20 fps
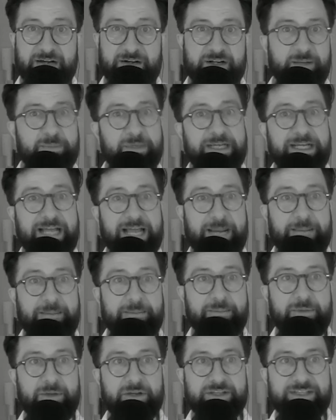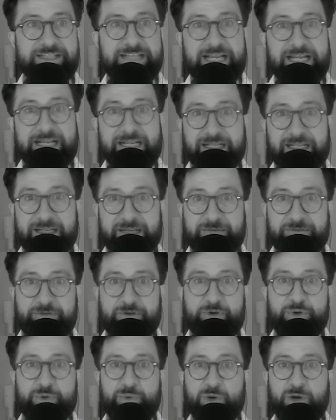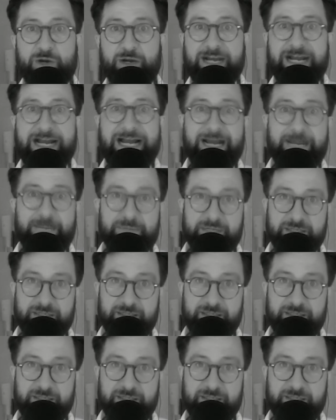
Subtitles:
And it became a daily photo walk habit.